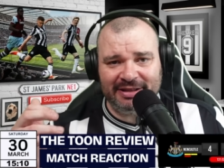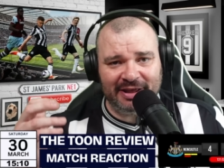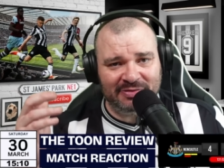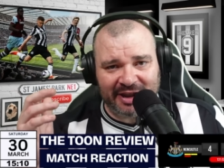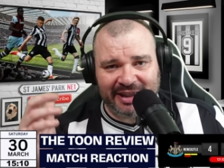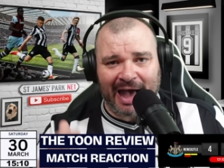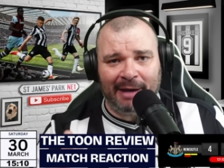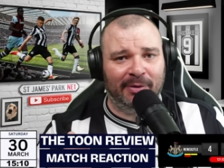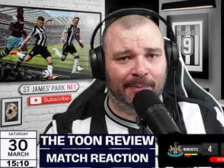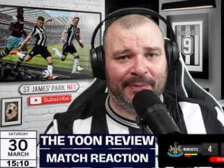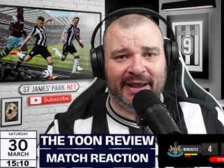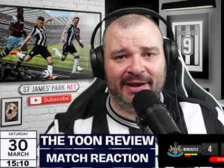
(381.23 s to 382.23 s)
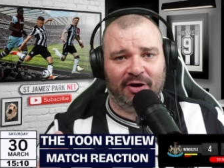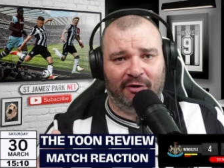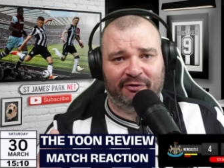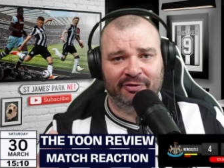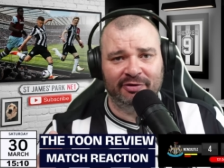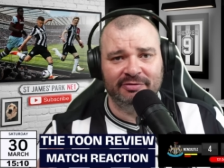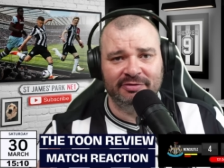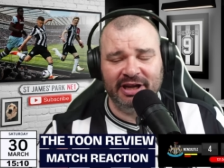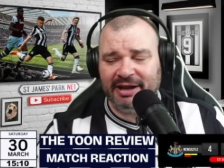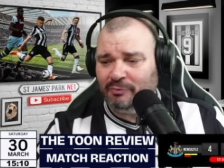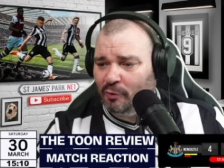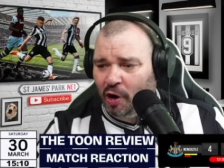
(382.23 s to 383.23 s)
the gamble paid off.
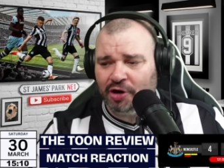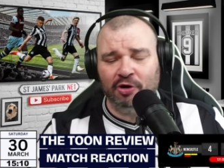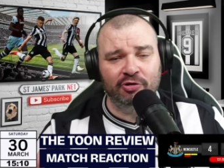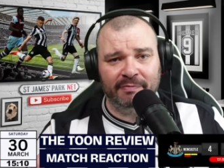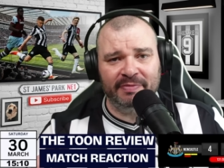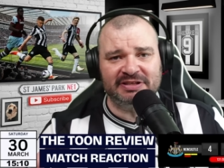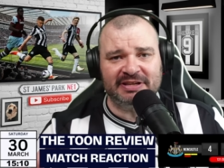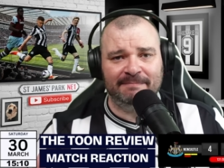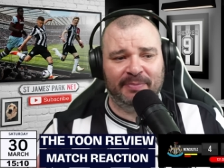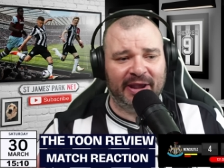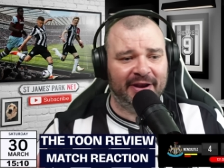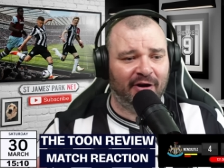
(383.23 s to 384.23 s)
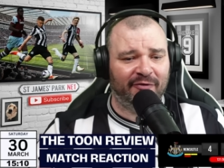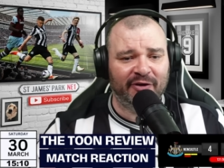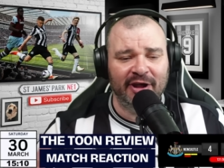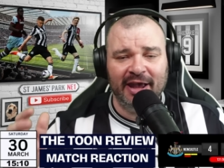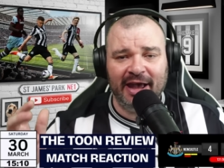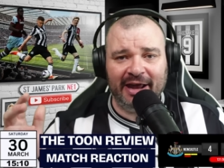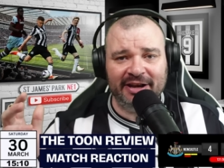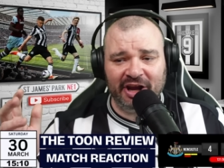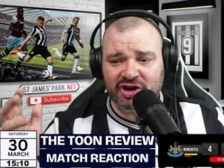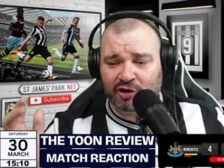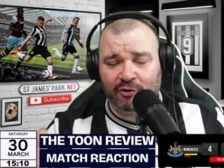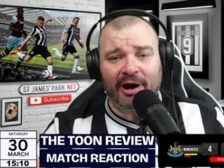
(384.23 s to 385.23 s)
It 100% paid off.
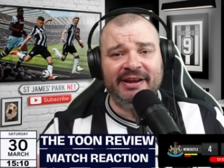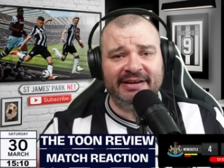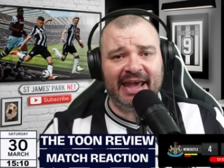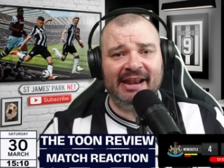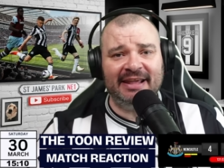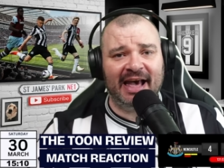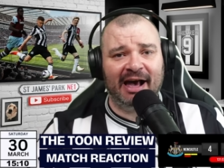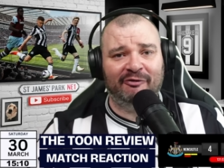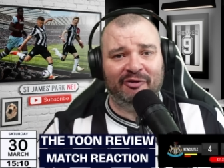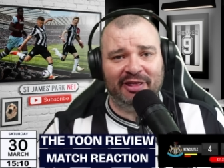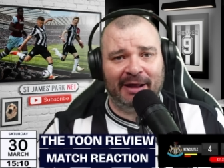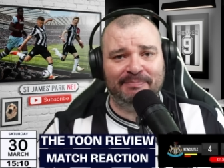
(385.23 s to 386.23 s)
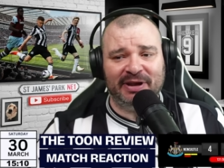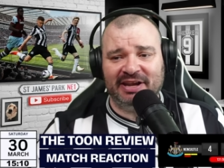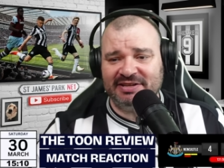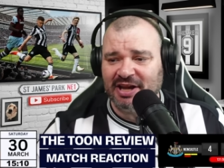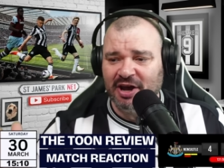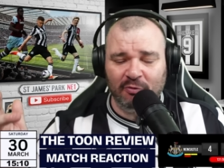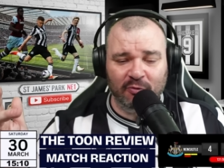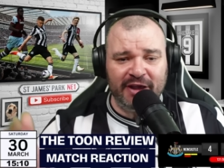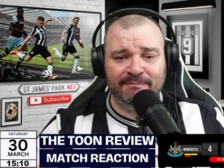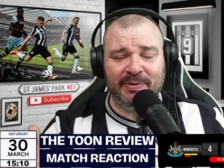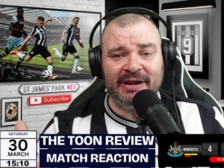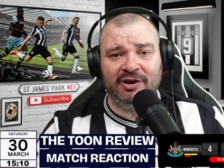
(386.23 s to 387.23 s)
And credit to Eddie Howe for that, because
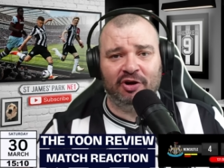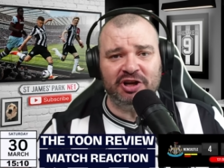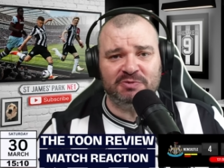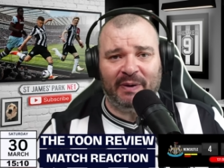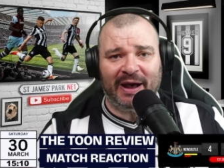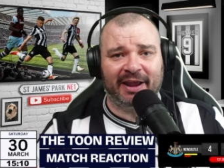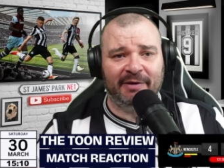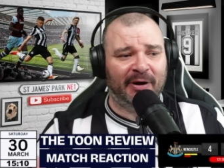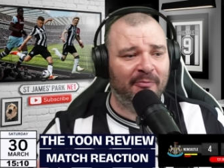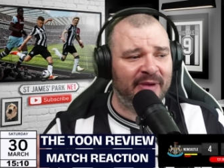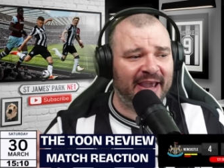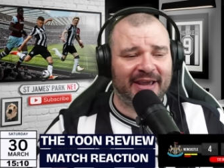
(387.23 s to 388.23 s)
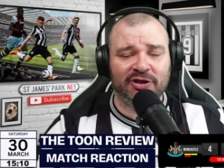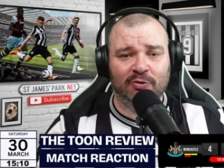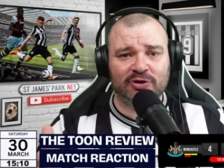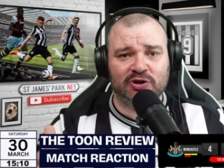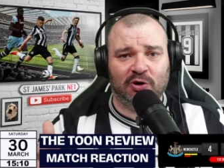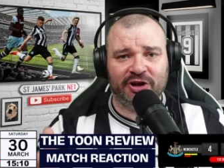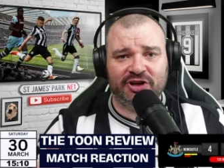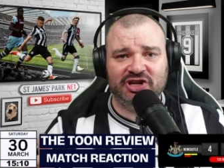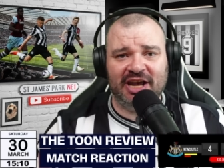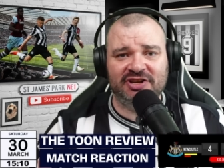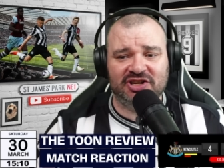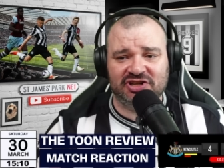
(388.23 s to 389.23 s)
we've been on his back about making those sort of
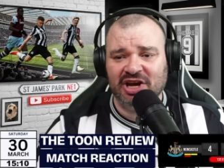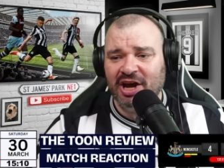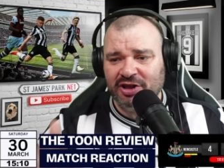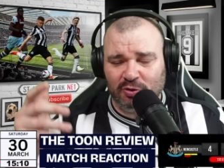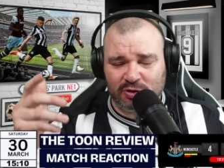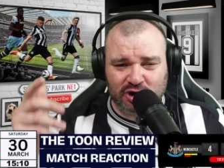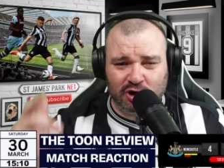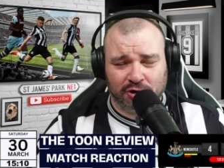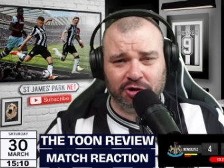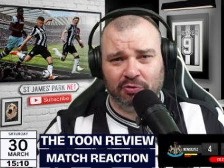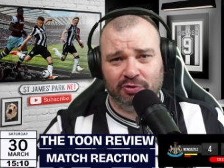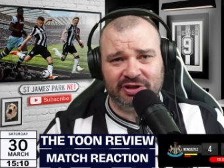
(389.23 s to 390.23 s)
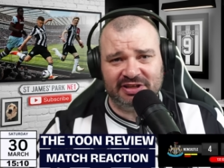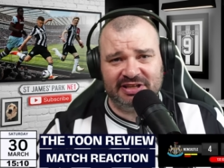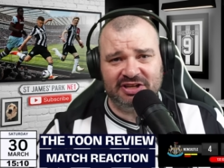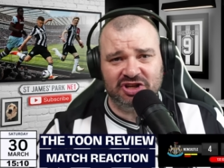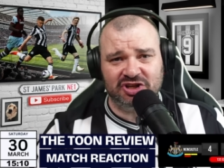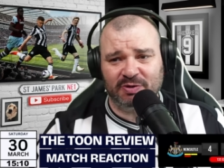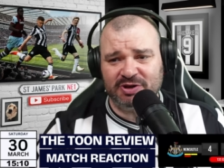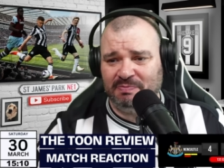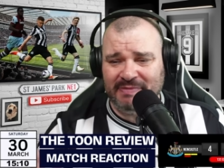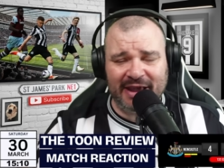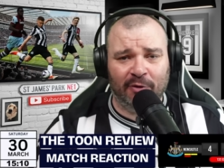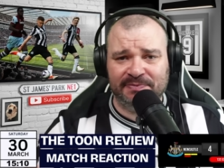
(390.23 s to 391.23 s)
changes, those cutthroat decisions, which
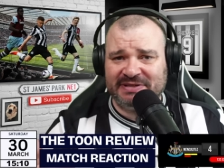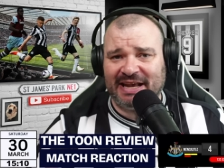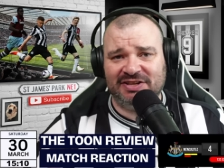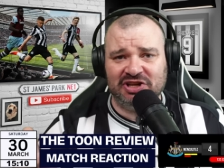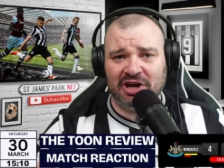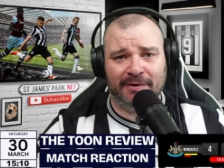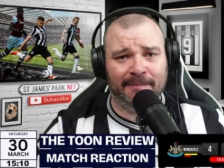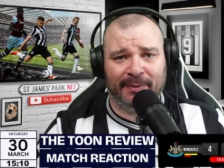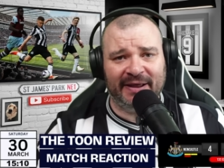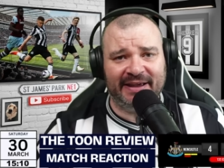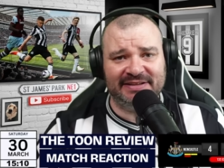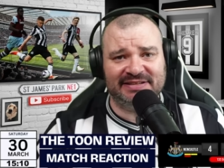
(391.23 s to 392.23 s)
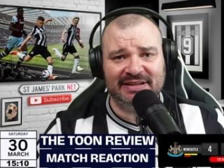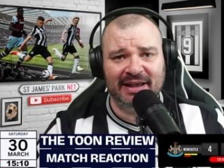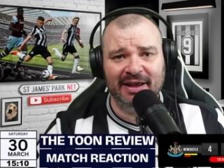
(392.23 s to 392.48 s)
may upset certain players,